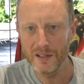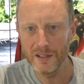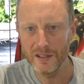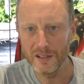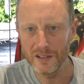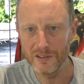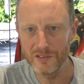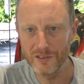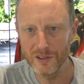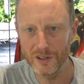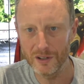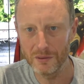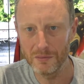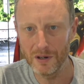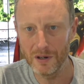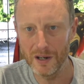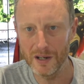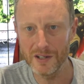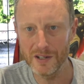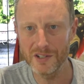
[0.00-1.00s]
it is not a
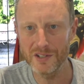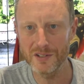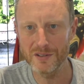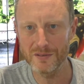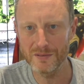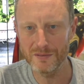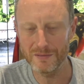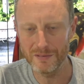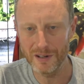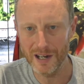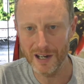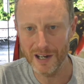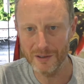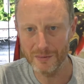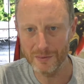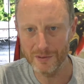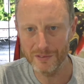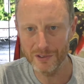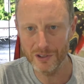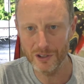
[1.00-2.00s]
race.
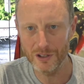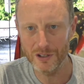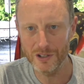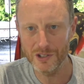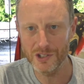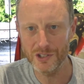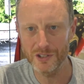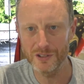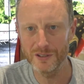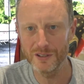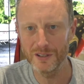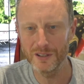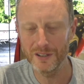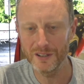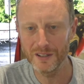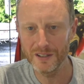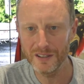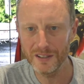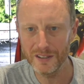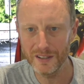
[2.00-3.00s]
Ride with caution,
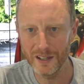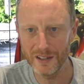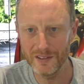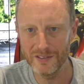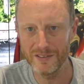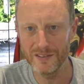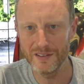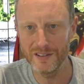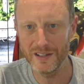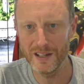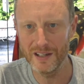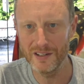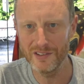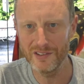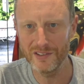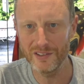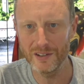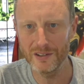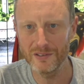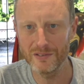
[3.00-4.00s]
get to the end
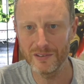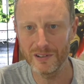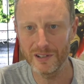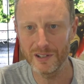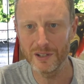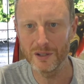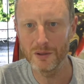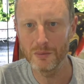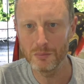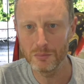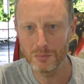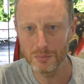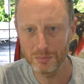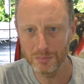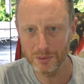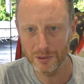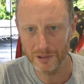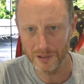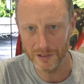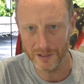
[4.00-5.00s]
safely,
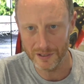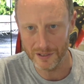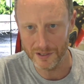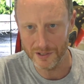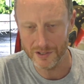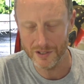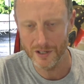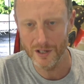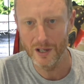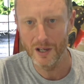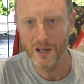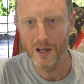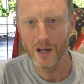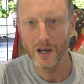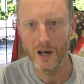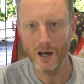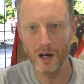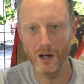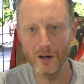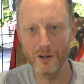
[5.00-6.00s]
please.
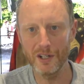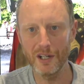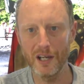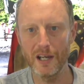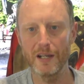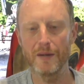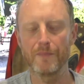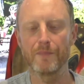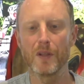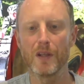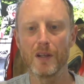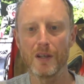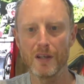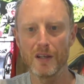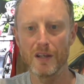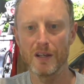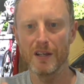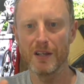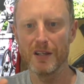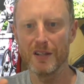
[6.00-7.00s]
Okay,
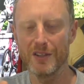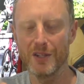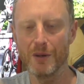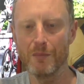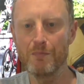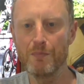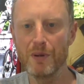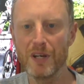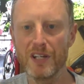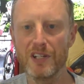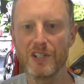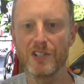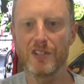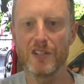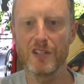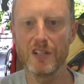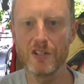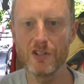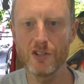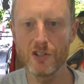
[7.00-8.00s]
the
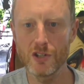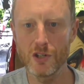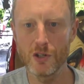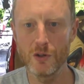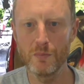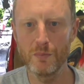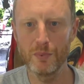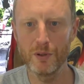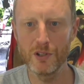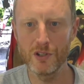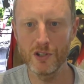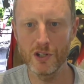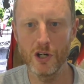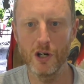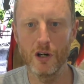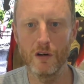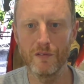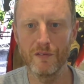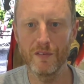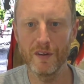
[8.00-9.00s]
Beast is super
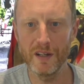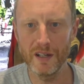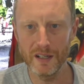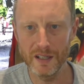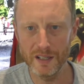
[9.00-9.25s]
tough.